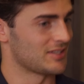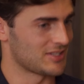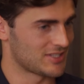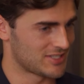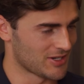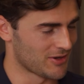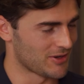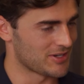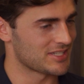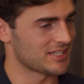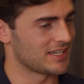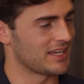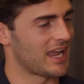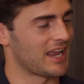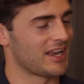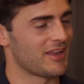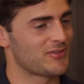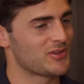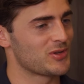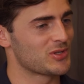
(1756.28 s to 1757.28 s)
Seriously.
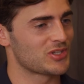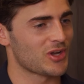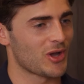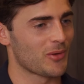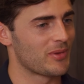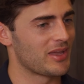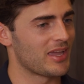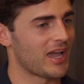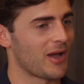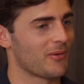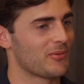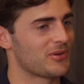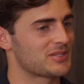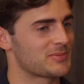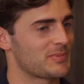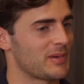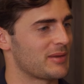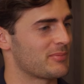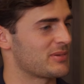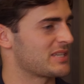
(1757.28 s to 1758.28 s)
And if you told me I
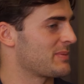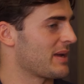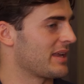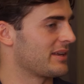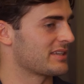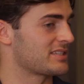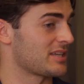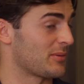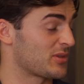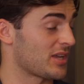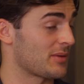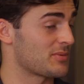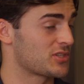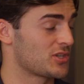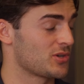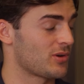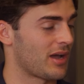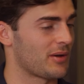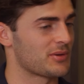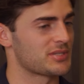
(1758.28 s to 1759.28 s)
would be spending sometimes
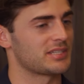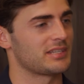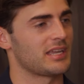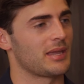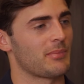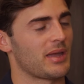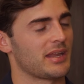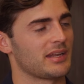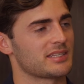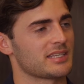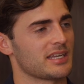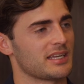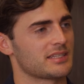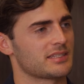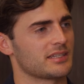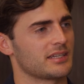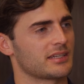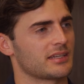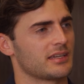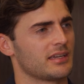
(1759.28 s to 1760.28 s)
2 hours a day
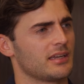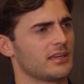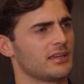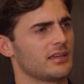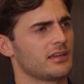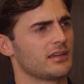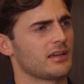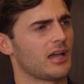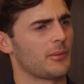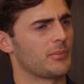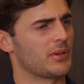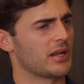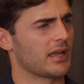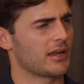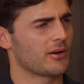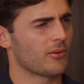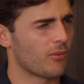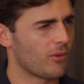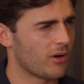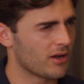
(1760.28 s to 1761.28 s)
meditating, I'd be
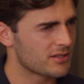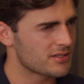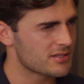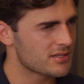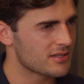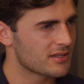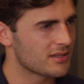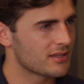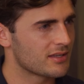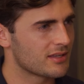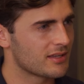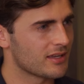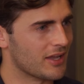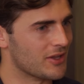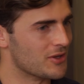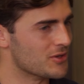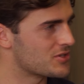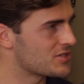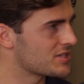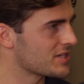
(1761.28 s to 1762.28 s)
like, what?
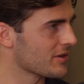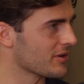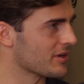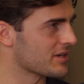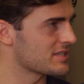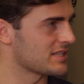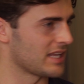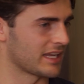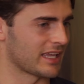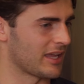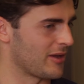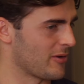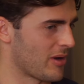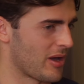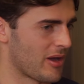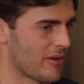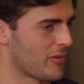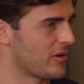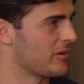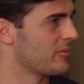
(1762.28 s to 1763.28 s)
Are you serious? Like
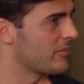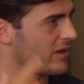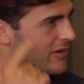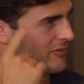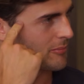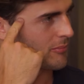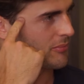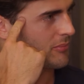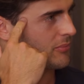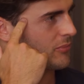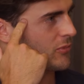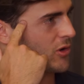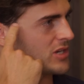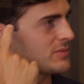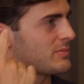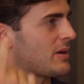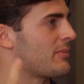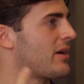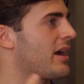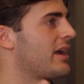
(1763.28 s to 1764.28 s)
it wouldn't even
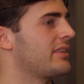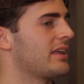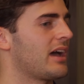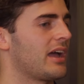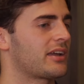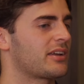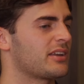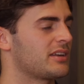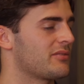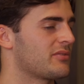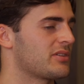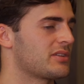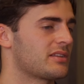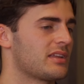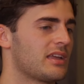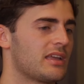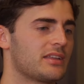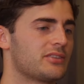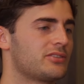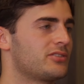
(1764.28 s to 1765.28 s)
cross my mind that I could ever
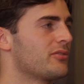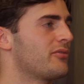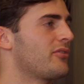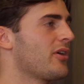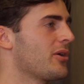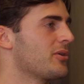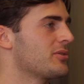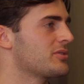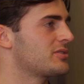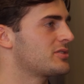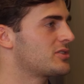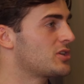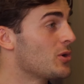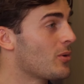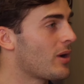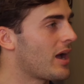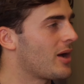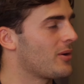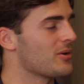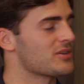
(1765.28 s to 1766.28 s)
devote
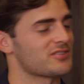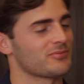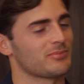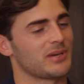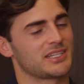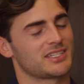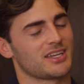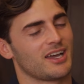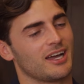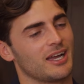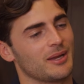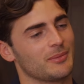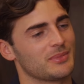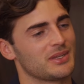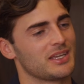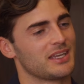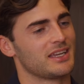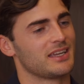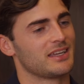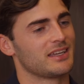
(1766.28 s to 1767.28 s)
2 hours of my time